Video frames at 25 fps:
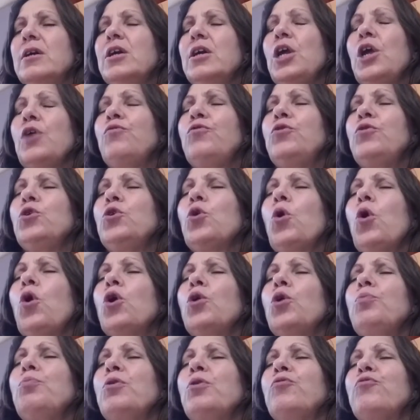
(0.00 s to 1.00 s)
If you
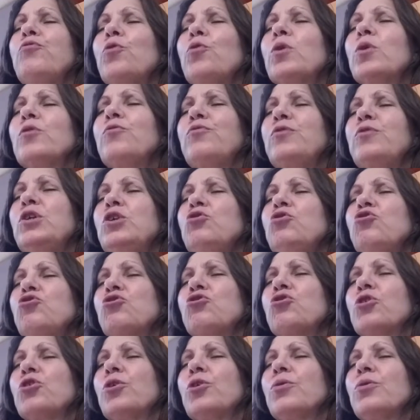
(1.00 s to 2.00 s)
hope for a
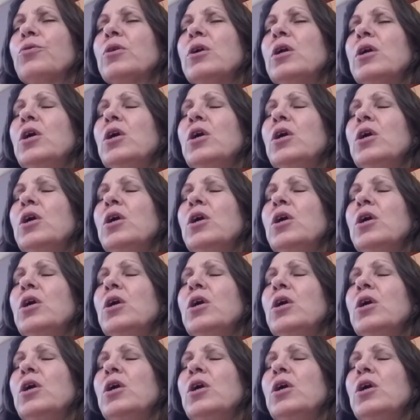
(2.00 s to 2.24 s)
future